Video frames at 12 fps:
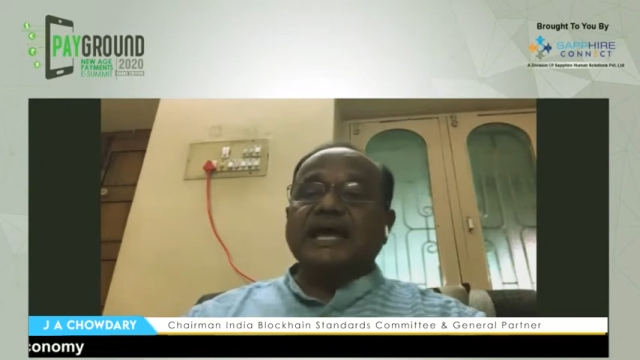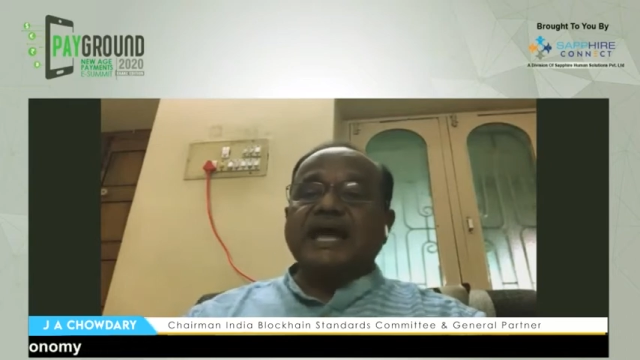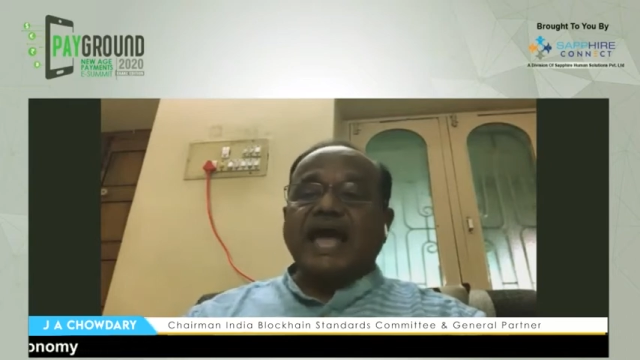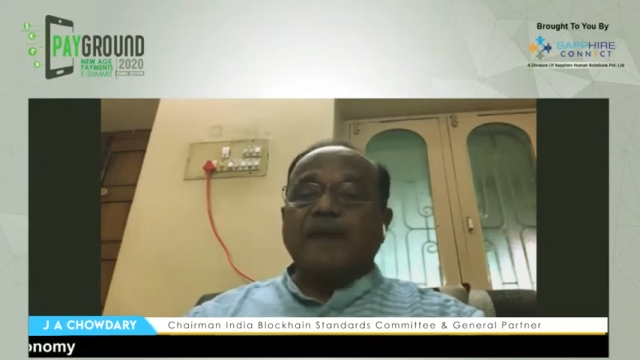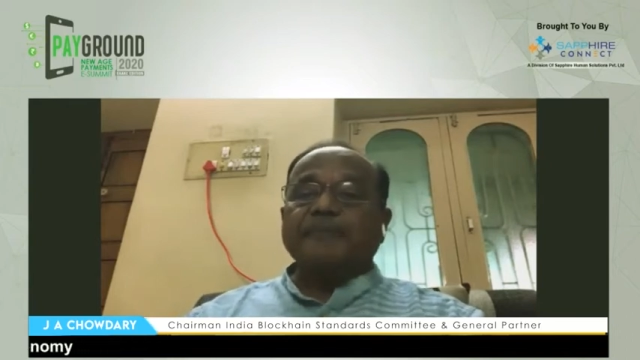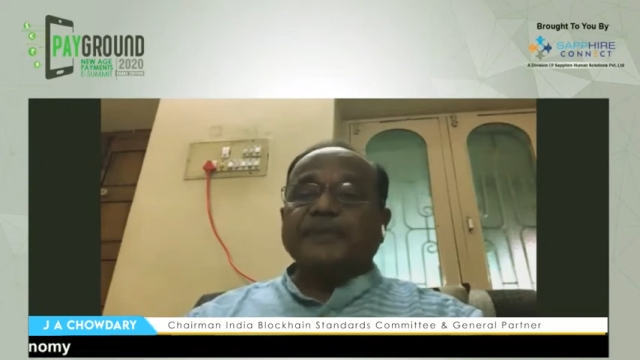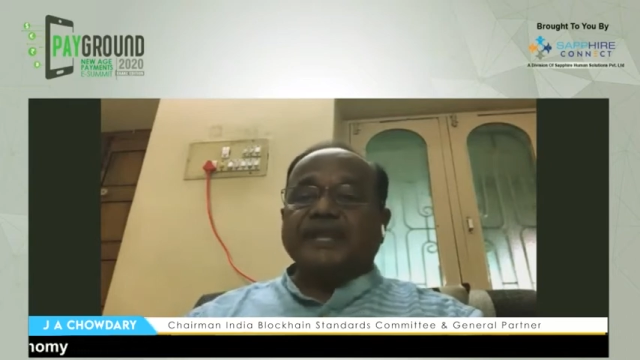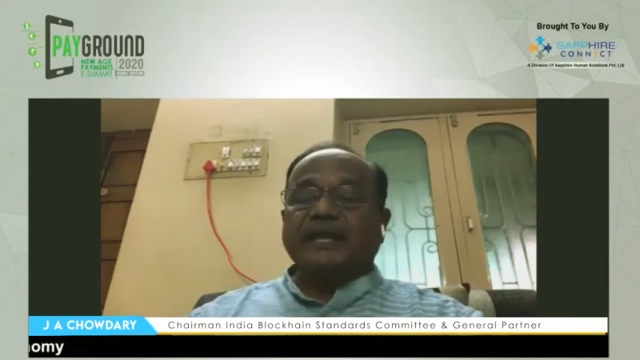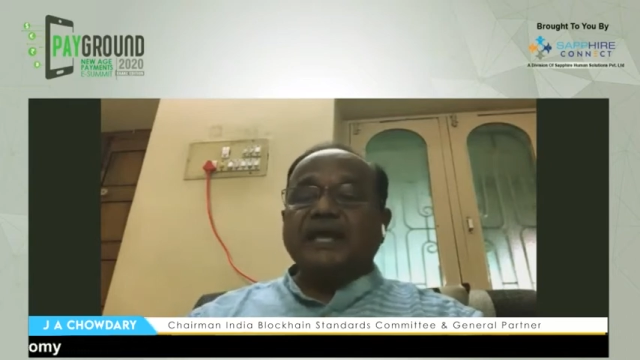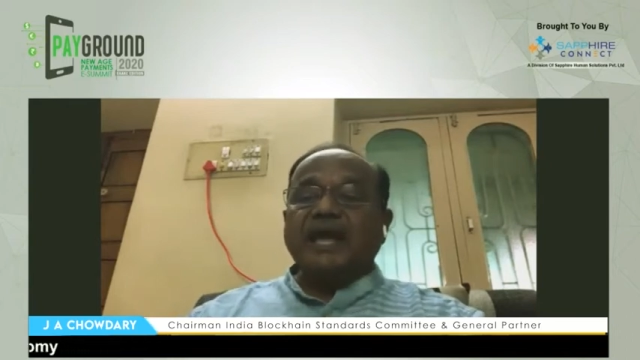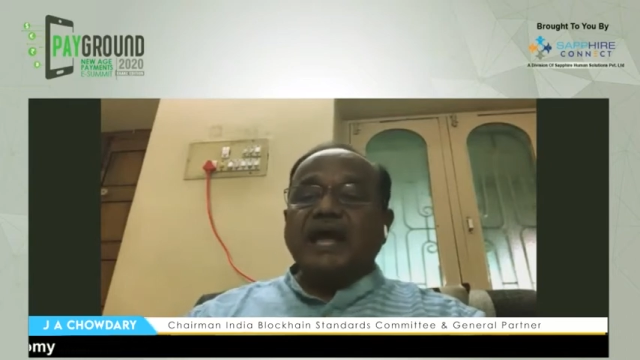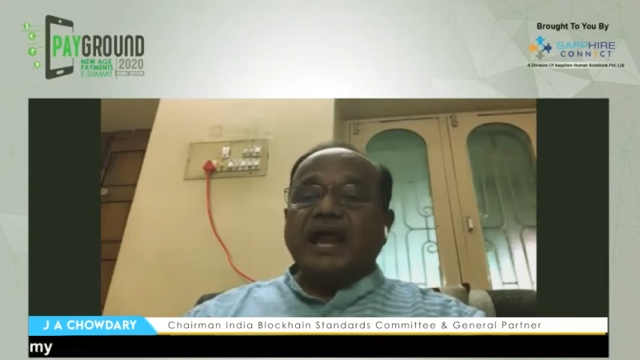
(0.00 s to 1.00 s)
happening.
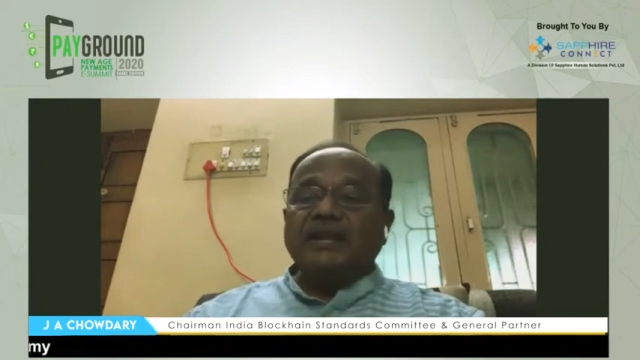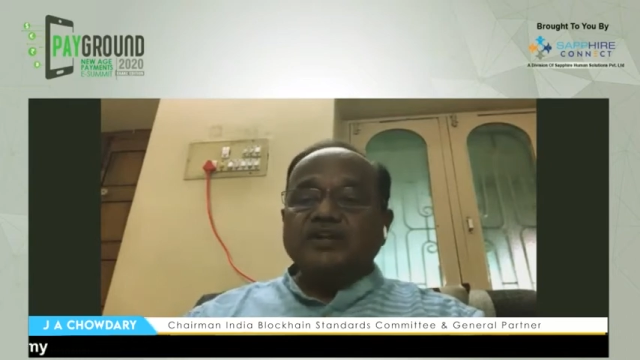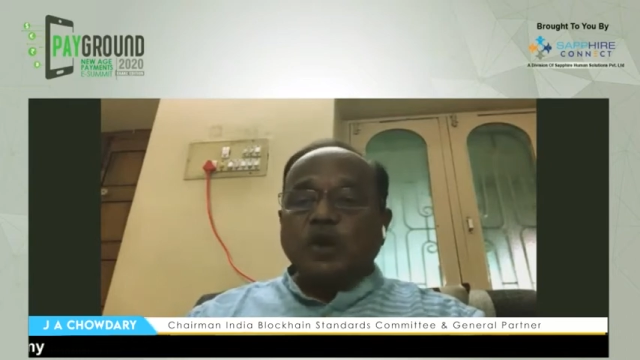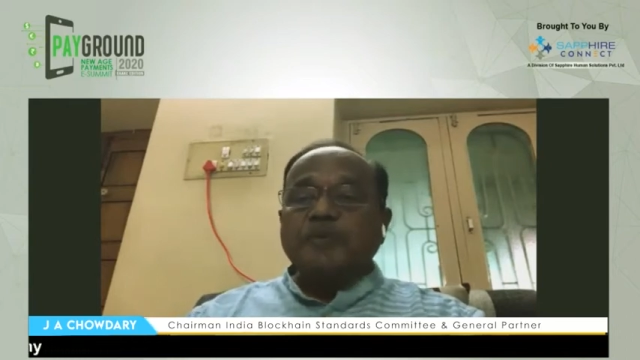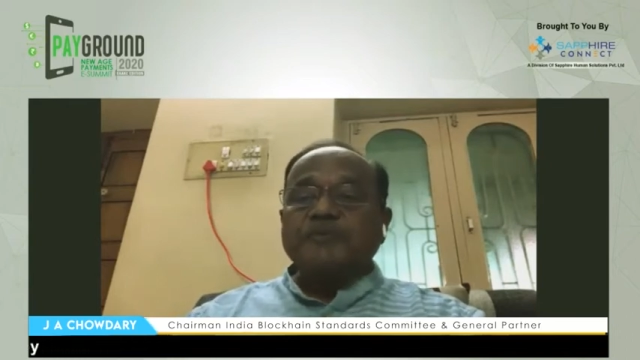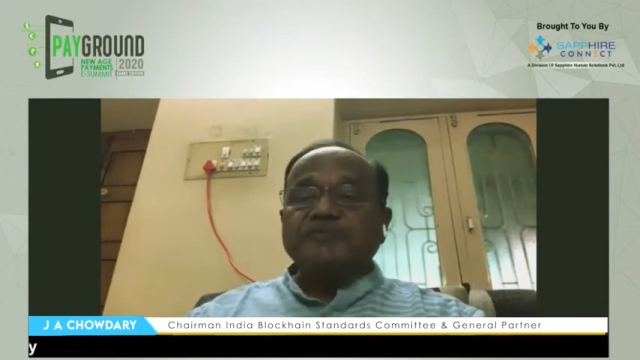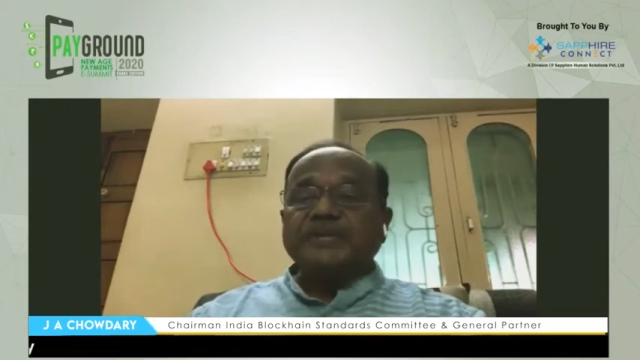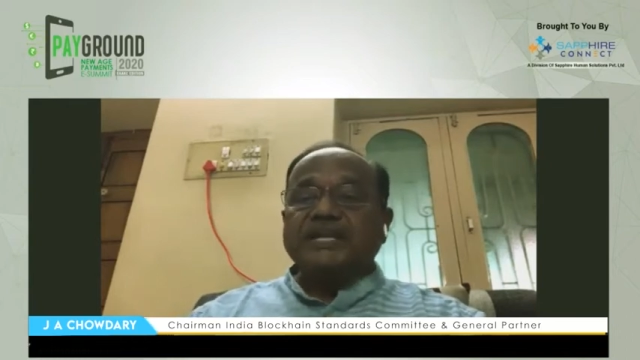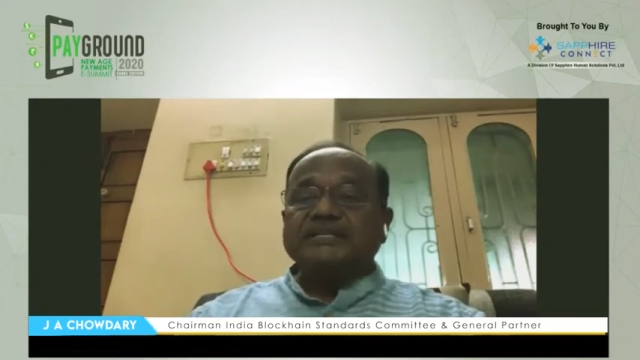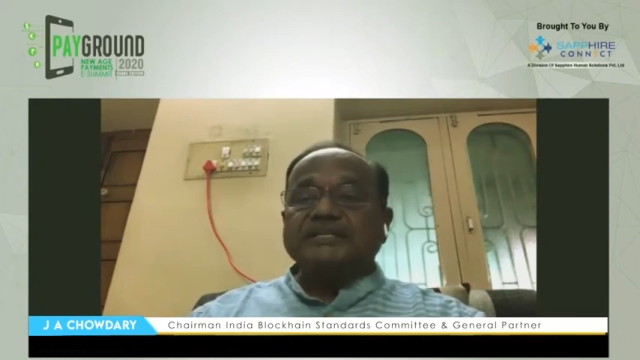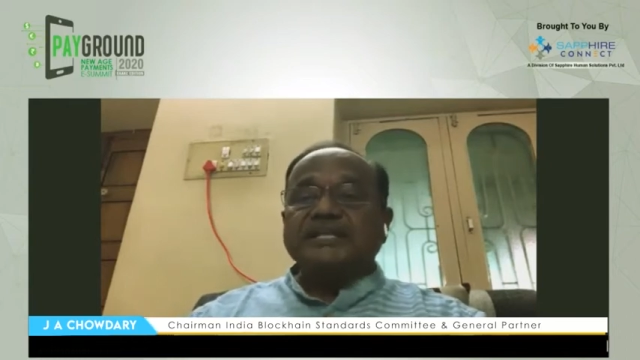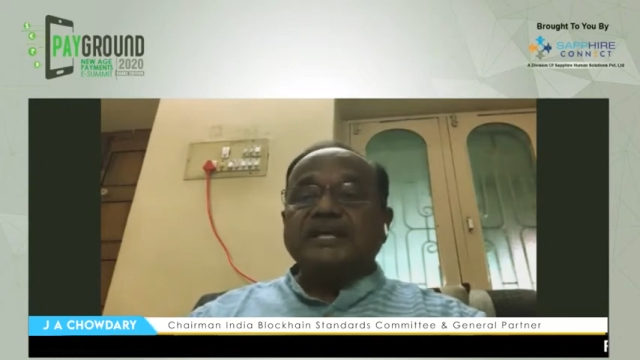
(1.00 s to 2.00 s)
And top of
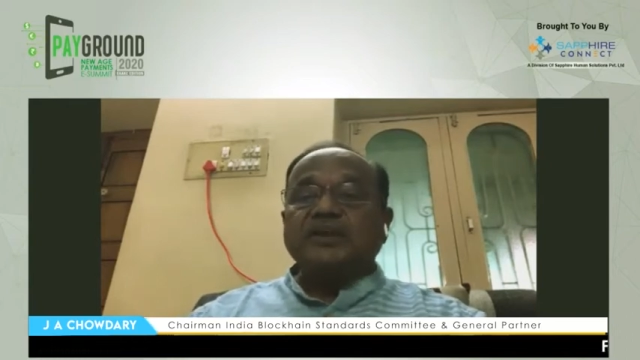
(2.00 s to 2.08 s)
that, they are